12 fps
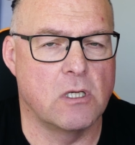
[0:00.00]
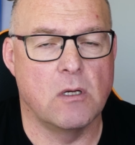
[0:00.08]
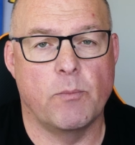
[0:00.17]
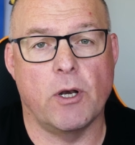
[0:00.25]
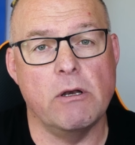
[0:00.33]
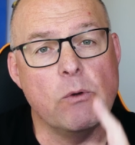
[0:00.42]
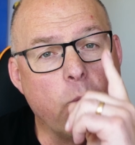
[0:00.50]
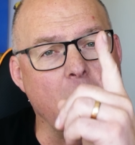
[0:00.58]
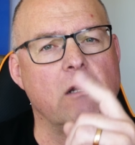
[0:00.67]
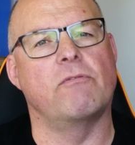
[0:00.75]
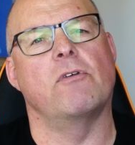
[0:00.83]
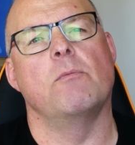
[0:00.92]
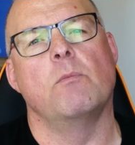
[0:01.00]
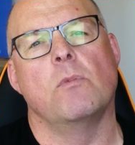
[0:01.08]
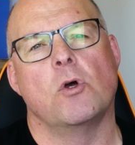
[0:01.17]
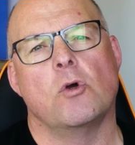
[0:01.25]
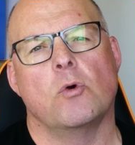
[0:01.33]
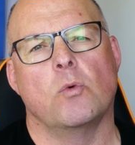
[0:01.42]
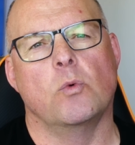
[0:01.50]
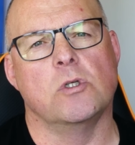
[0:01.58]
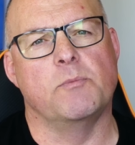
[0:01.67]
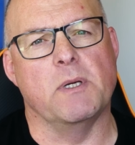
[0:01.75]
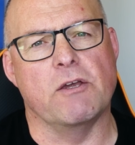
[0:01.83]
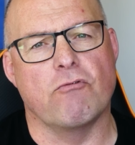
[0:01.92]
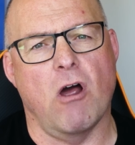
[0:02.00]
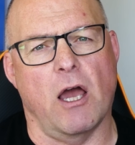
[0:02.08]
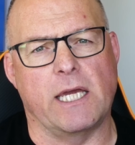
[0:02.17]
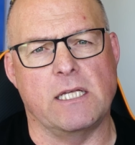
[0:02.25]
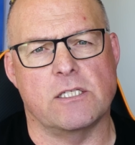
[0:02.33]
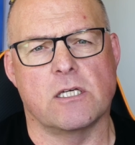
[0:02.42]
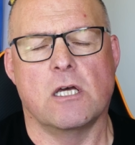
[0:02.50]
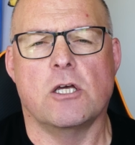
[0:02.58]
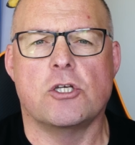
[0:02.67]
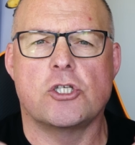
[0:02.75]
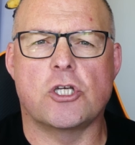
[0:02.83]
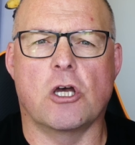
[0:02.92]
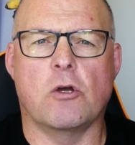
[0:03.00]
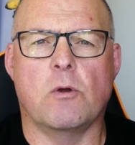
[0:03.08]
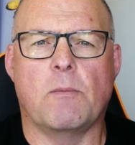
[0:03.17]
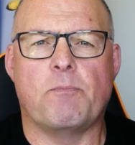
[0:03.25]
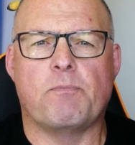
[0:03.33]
but only one of them would be right. So